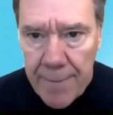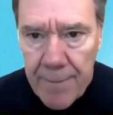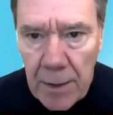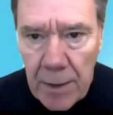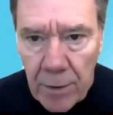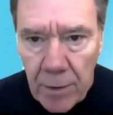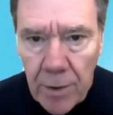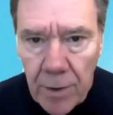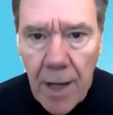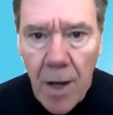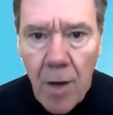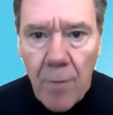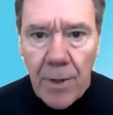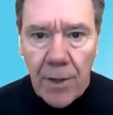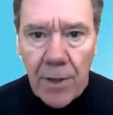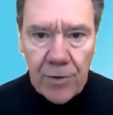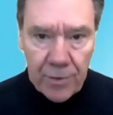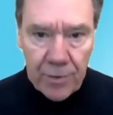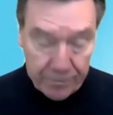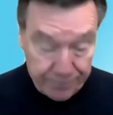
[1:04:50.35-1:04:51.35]
Look how
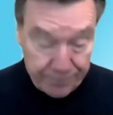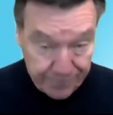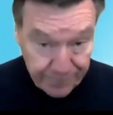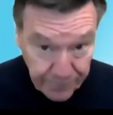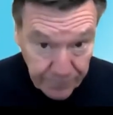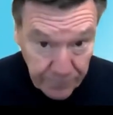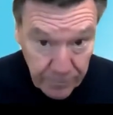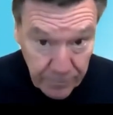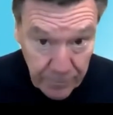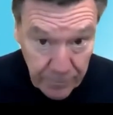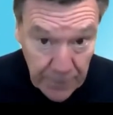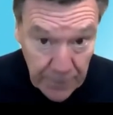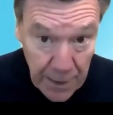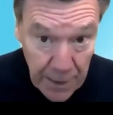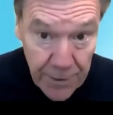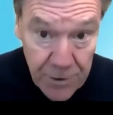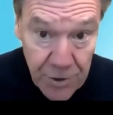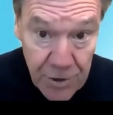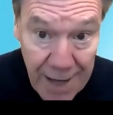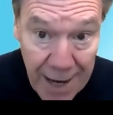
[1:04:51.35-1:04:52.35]
much the
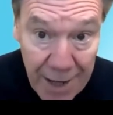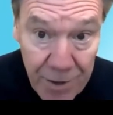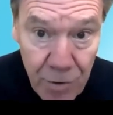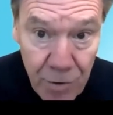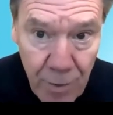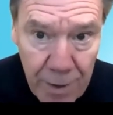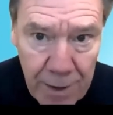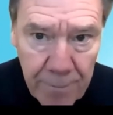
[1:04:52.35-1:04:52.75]
saturated